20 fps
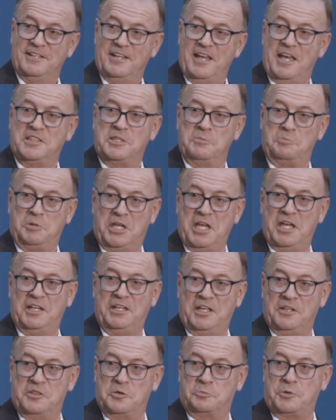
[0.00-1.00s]
at the
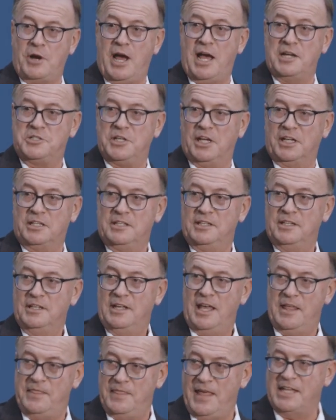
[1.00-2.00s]
beginning of the project,
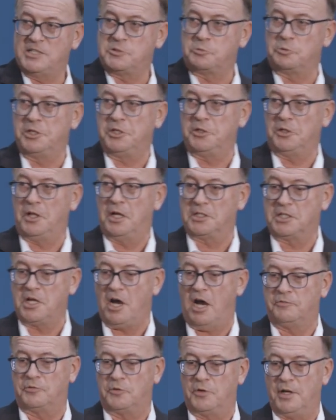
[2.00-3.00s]
and that's where you'll
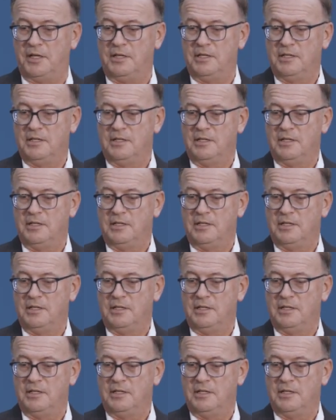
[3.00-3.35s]
uncover it.